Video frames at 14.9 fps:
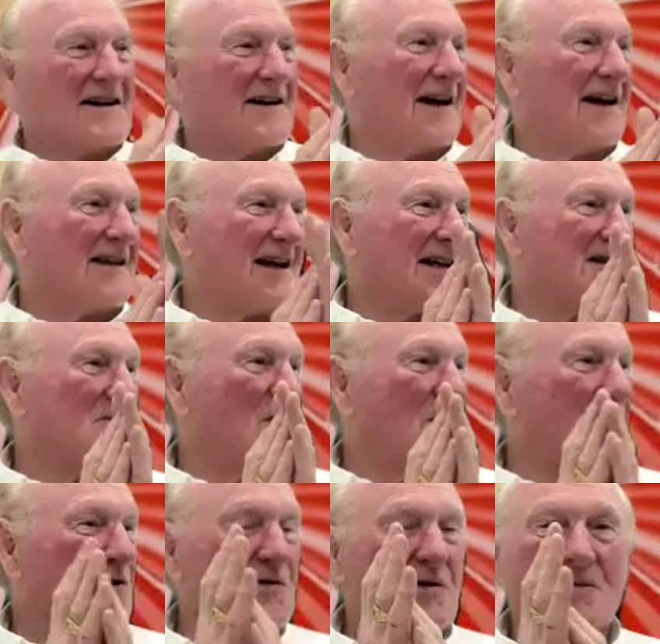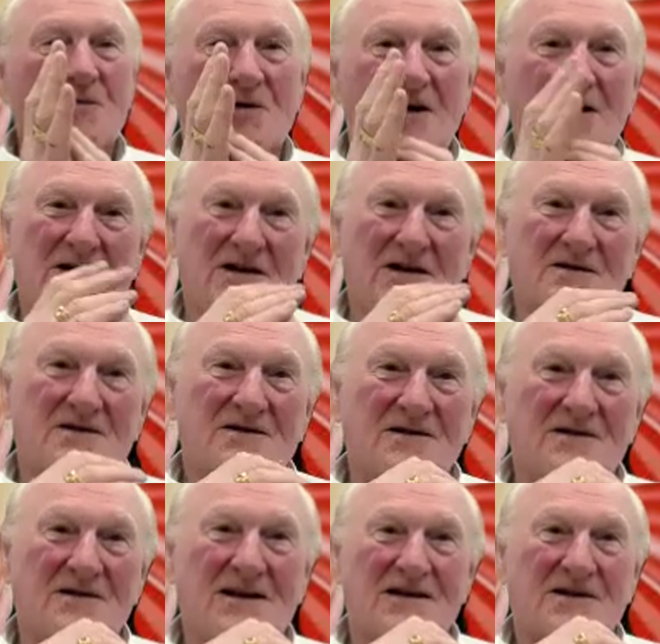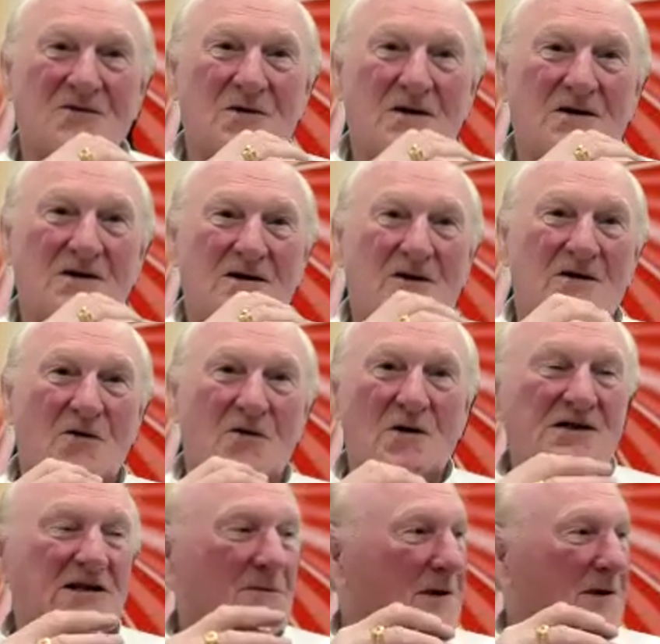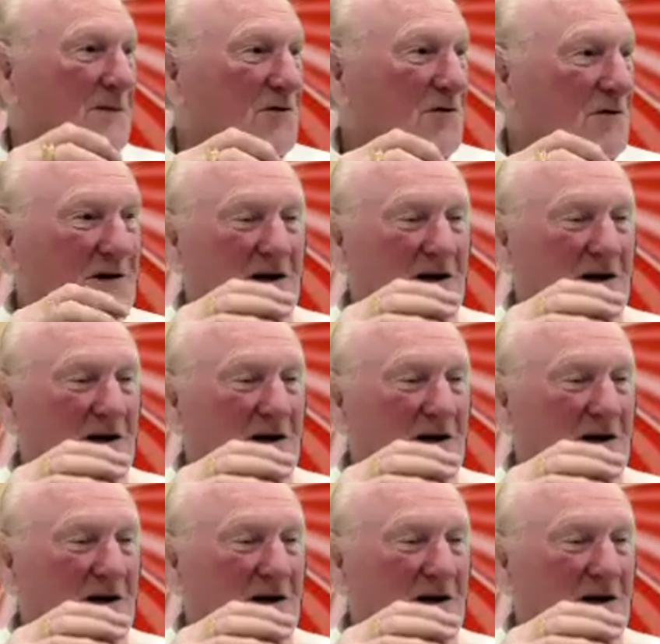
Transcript: And that's my new upgrade. So that's where the wisdom comes from.